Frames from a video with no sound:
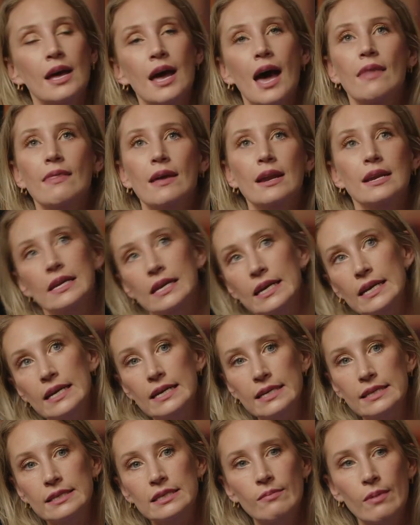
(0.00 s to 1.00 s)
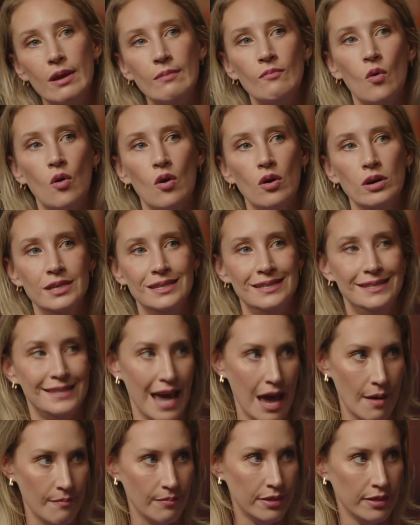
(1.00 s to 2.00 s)
and there needs to be more
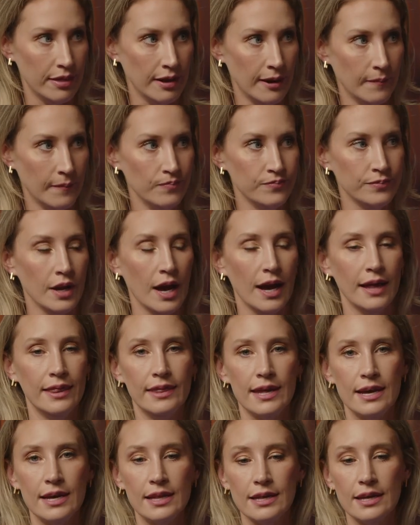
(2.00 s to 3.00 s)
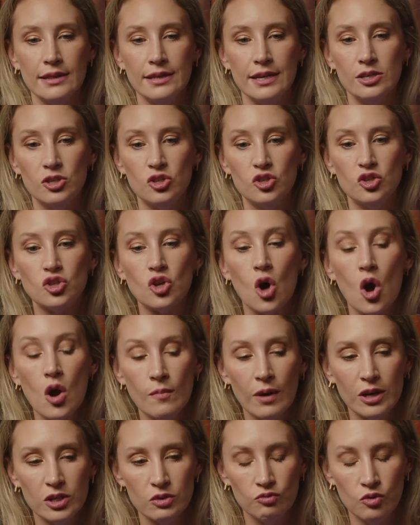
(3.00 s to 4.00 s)
depth. I think that there's so
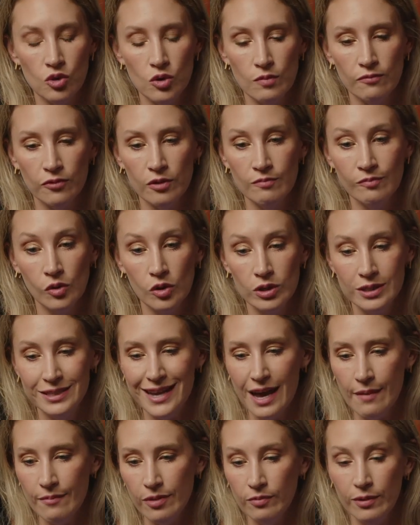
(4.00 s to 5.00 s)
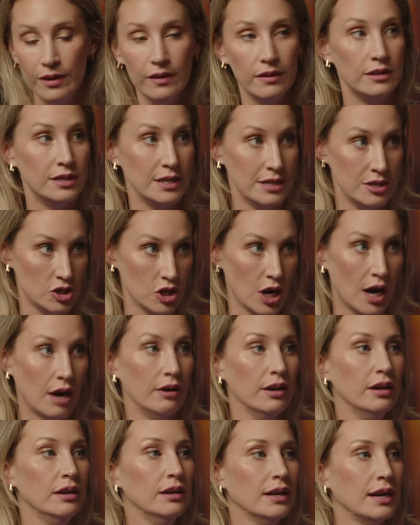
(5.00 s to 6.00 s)
much room for more depth with Din
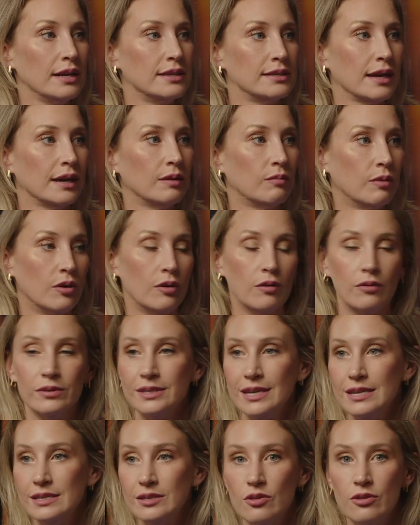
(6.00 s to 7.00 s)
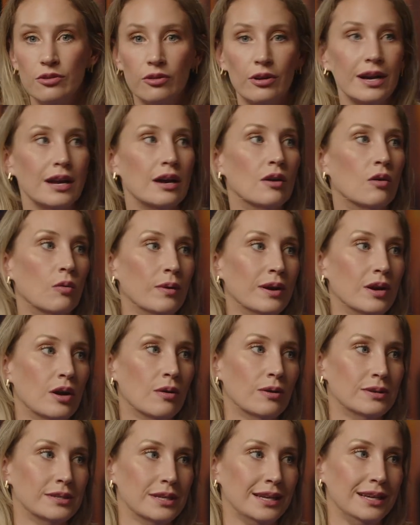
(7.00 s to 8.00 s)
Djarin. It's like we're on season three, and all we know
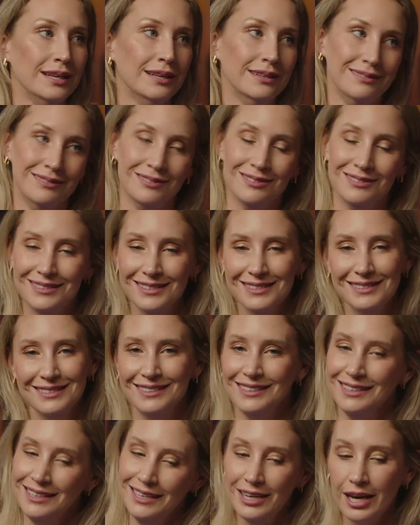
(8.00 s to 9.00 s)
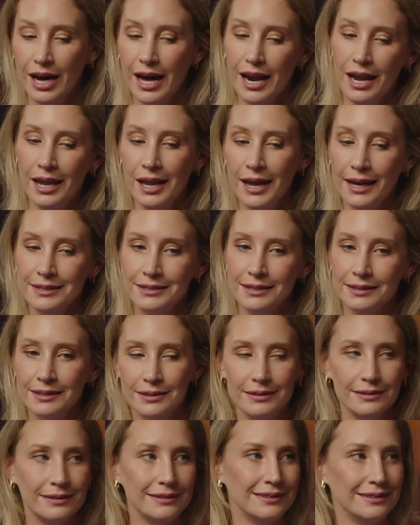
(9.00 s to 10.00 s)
is that he he kind of likes a
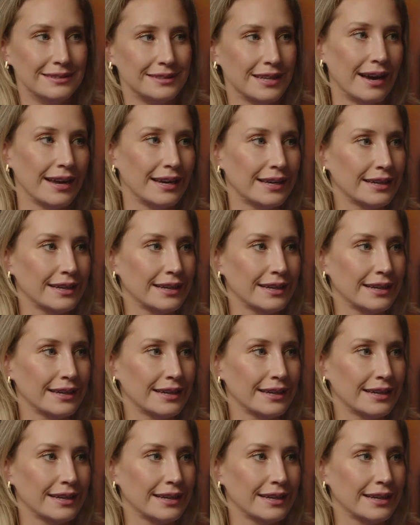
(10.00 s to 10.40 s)
little tyke.